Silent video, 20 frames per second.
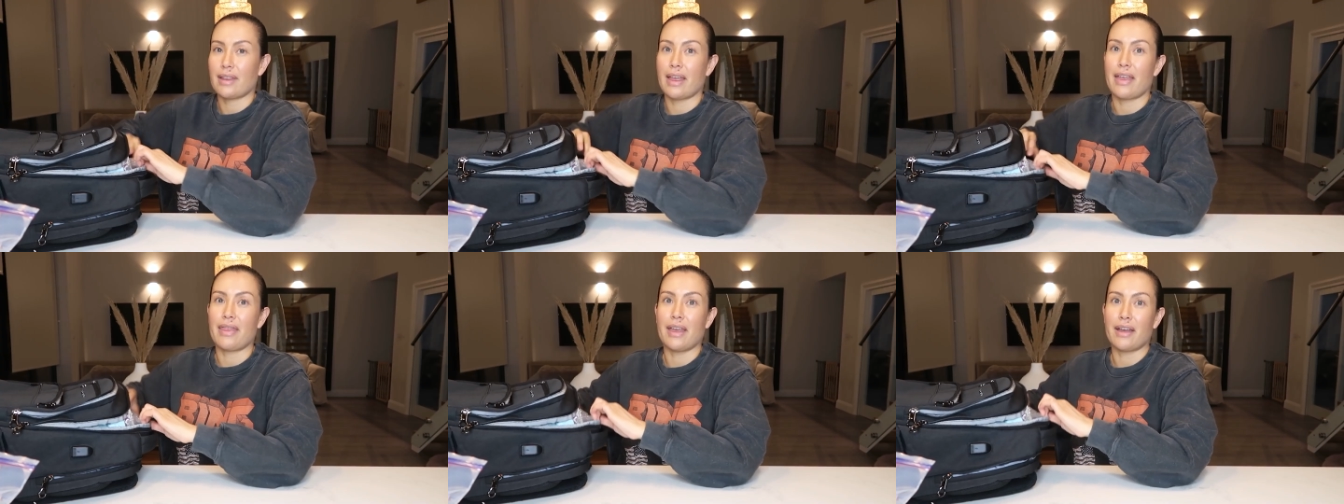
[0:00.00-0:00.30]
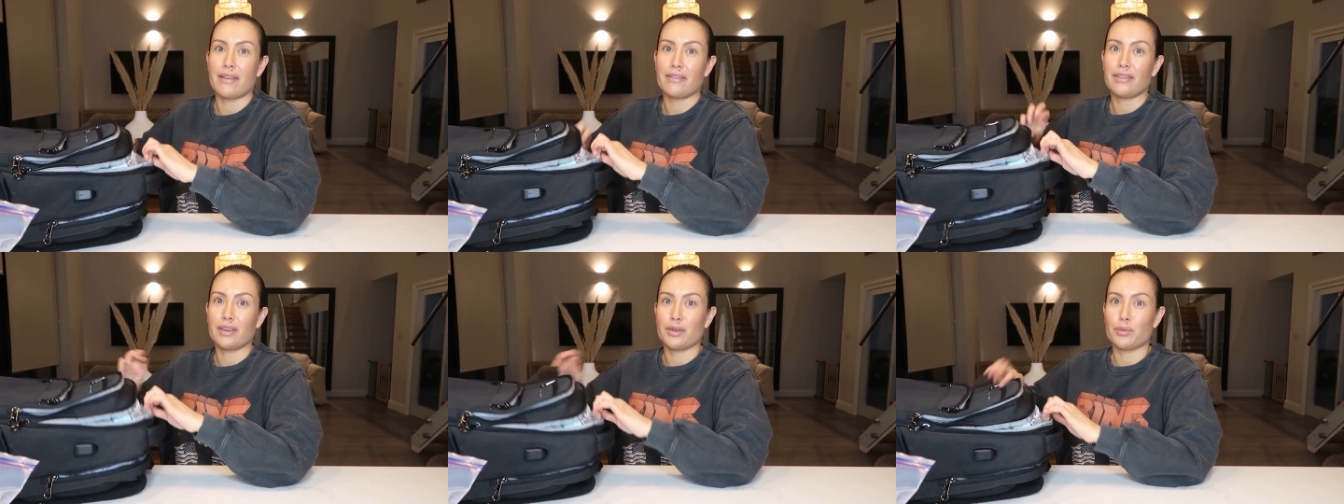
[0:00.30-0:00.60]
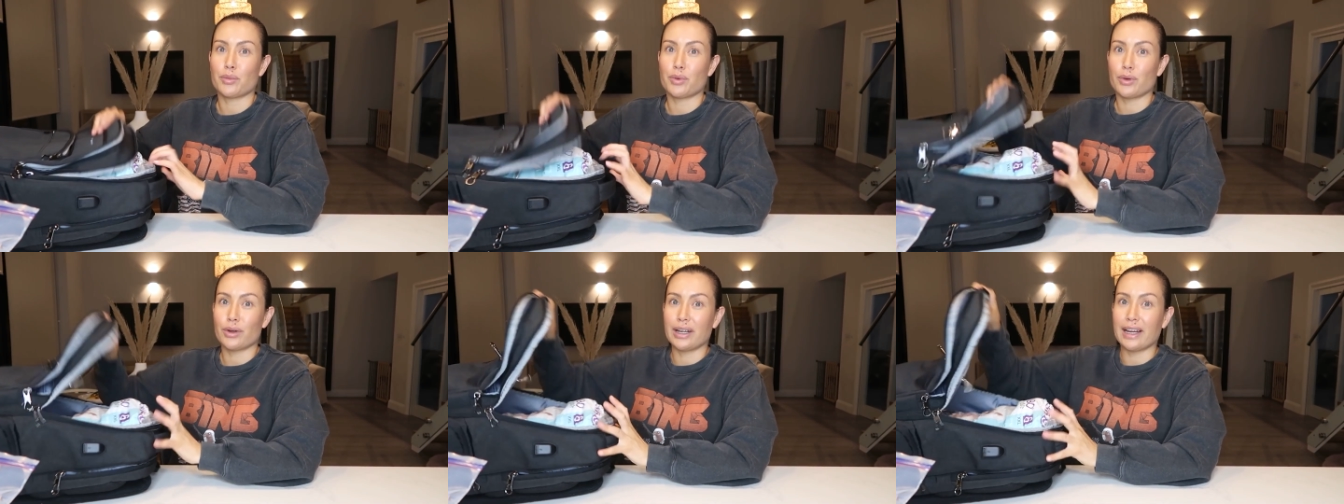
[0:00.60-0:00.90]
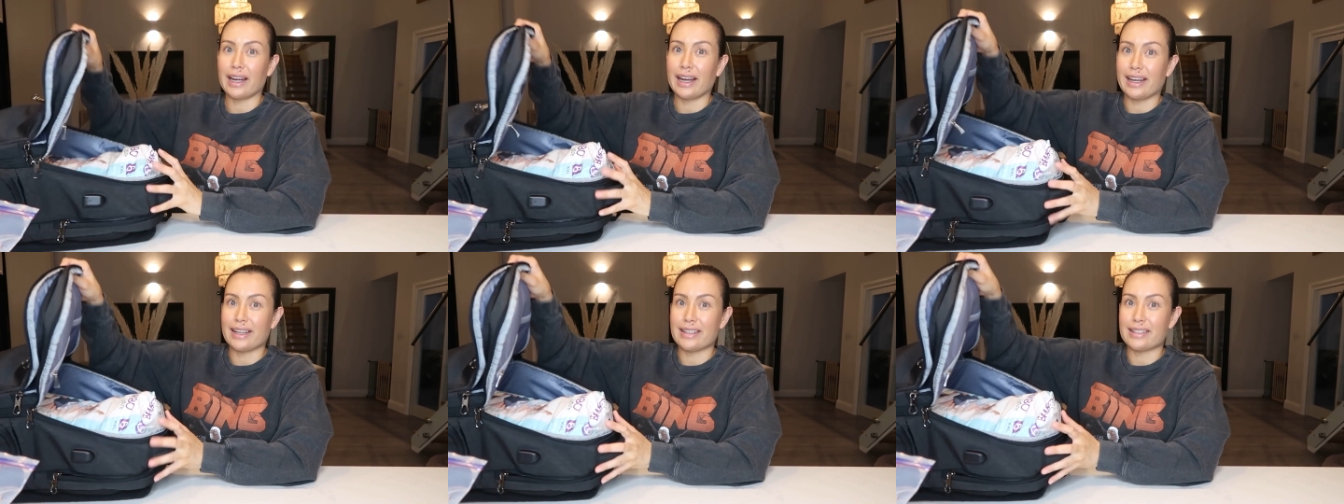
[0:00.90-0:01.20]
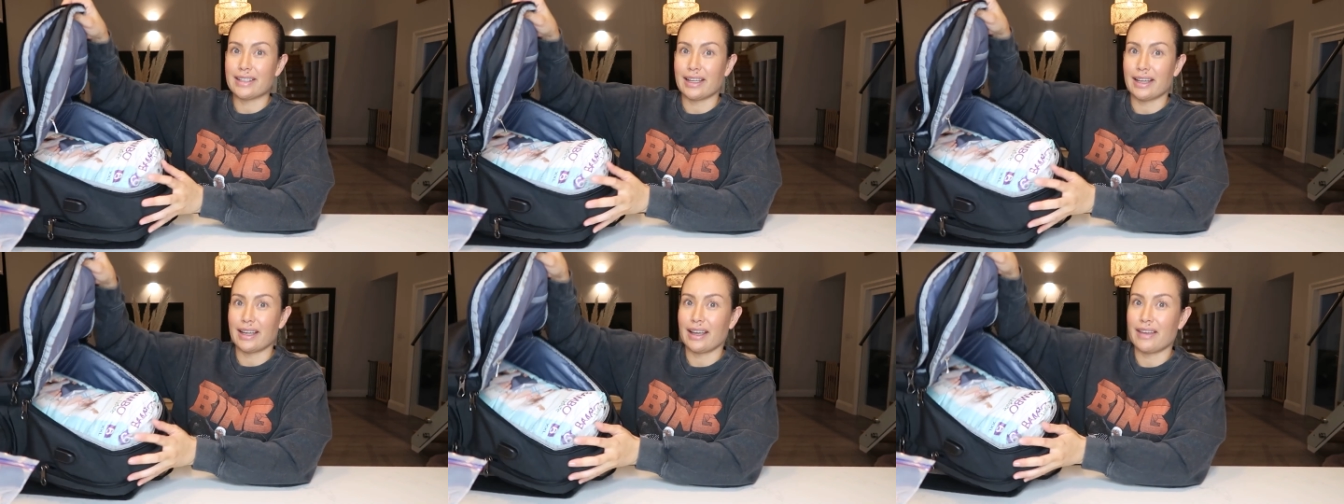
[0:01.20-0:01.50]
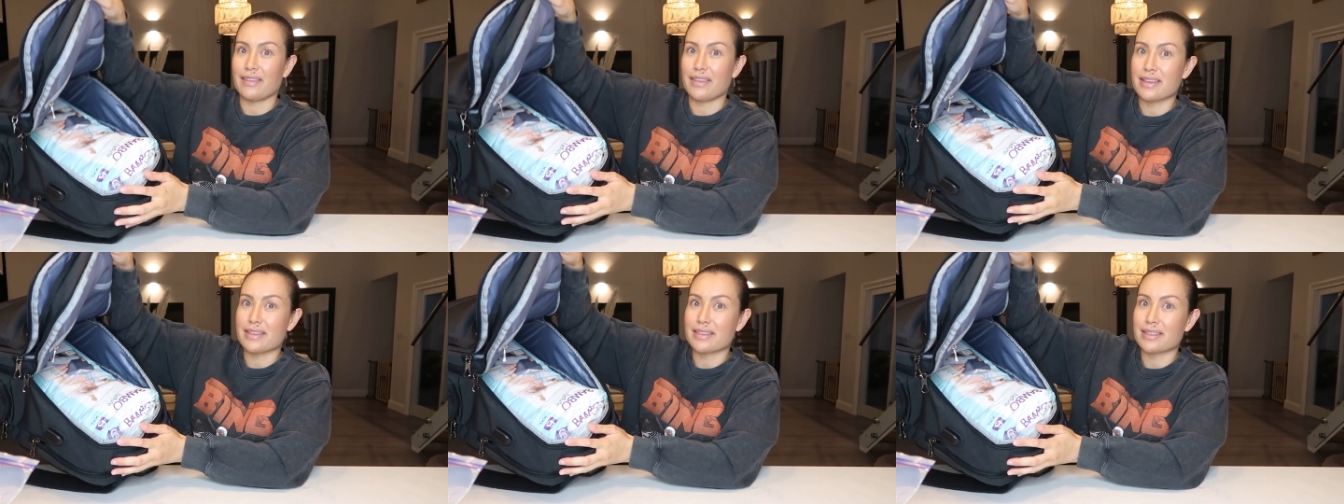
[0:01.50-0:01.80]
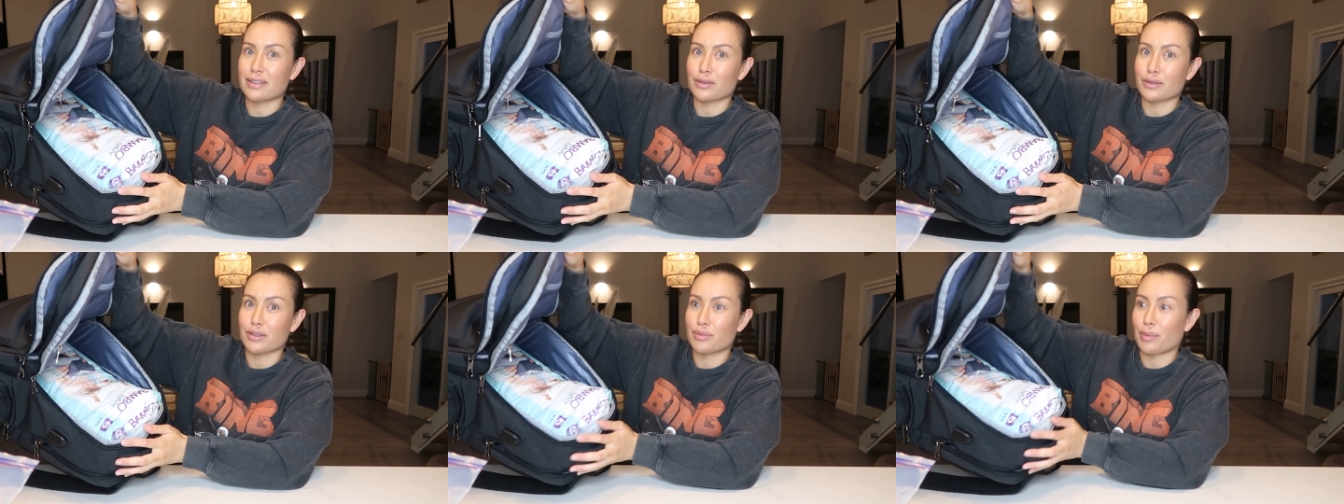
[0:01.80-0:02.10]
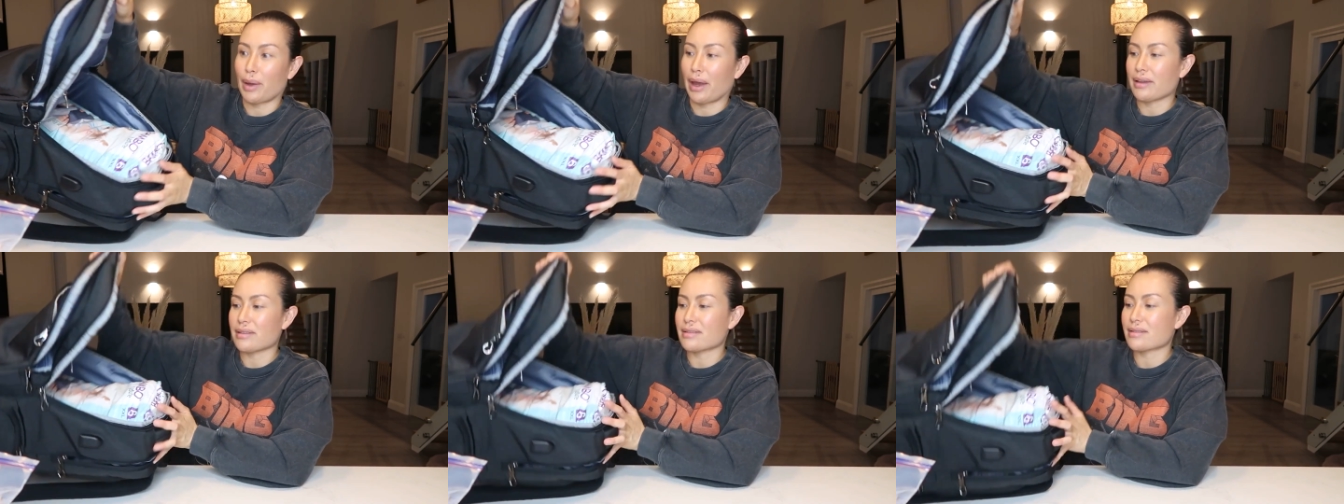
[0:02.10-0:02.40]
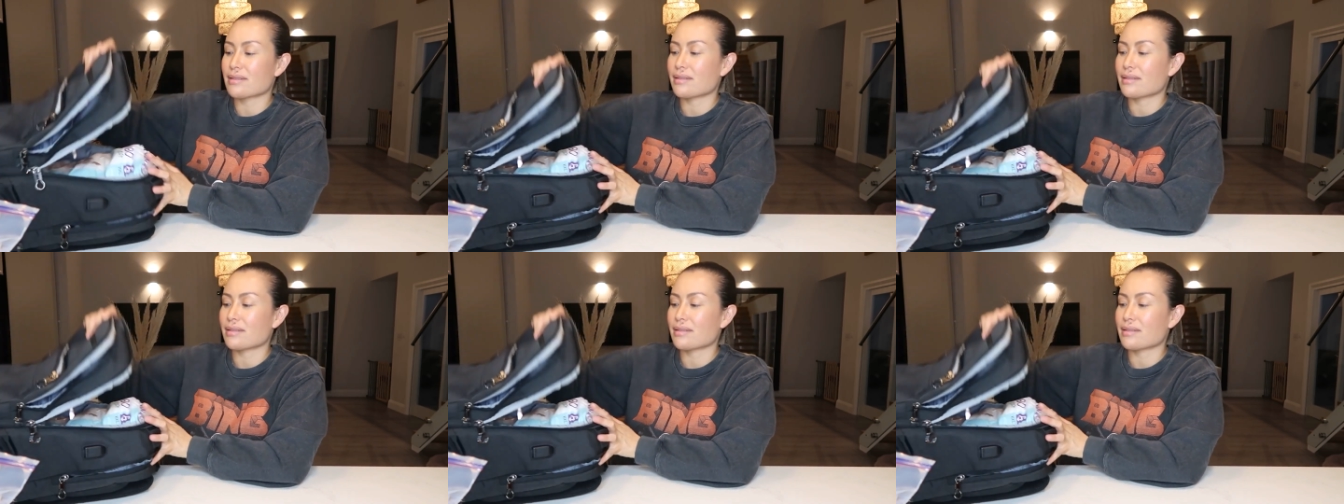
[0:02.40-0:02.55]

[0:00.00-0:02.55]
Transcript: And that fit pretty easy, and there's still space.